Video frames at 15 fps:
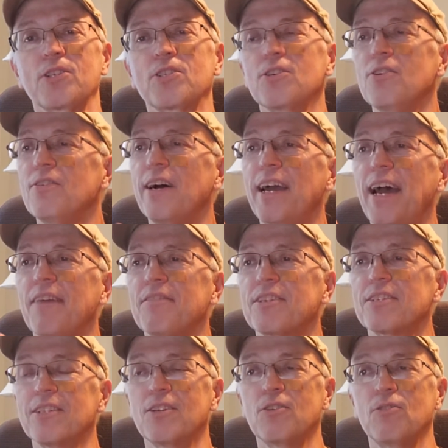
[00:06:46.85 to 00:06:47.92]
So I have
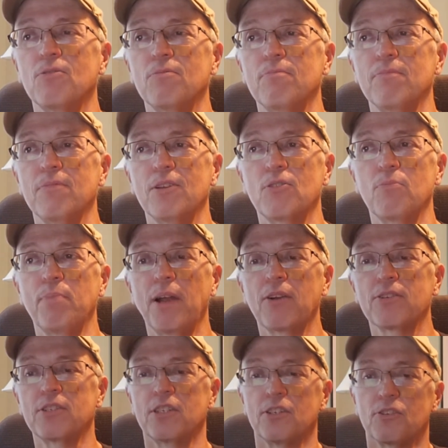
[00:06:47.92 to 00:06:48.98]
this little pair
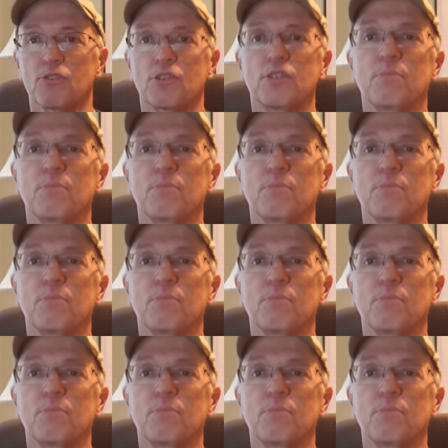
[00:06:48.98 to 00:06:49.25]
of scissors.